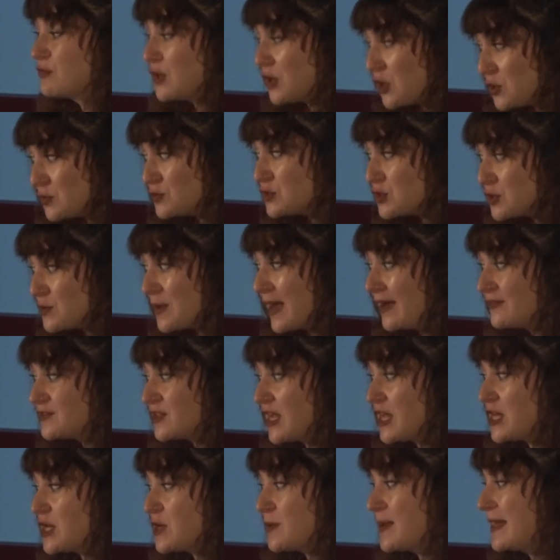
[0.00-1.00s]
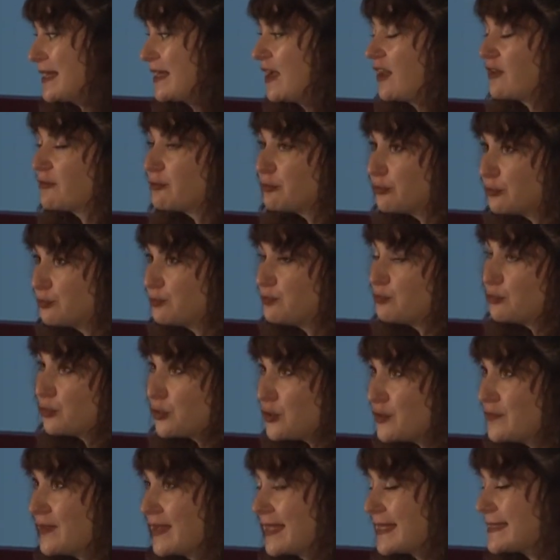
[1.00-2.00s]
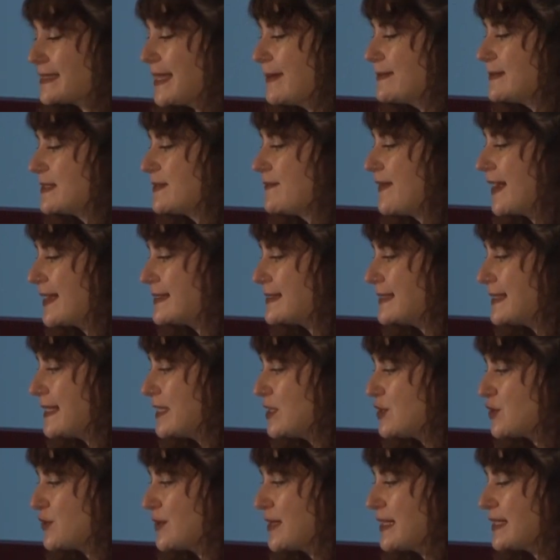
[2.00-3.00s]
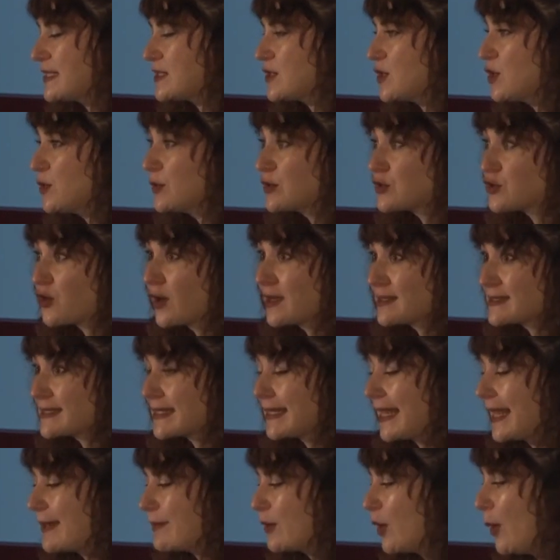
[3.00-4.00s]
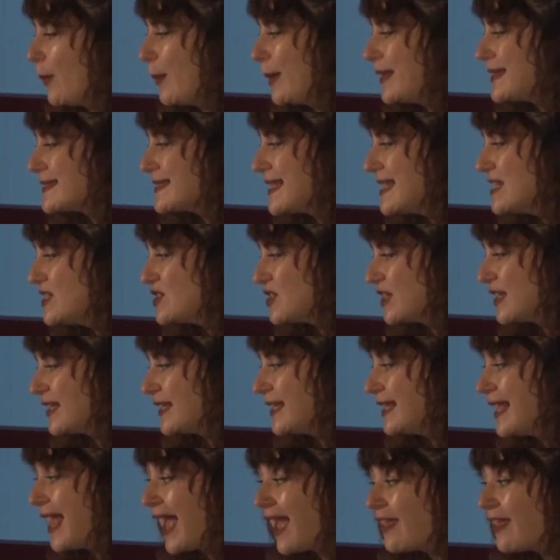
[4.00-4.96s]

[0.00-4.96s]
who do have genuine kind of proven accepted vaccine injuries who are trying to claim compensation.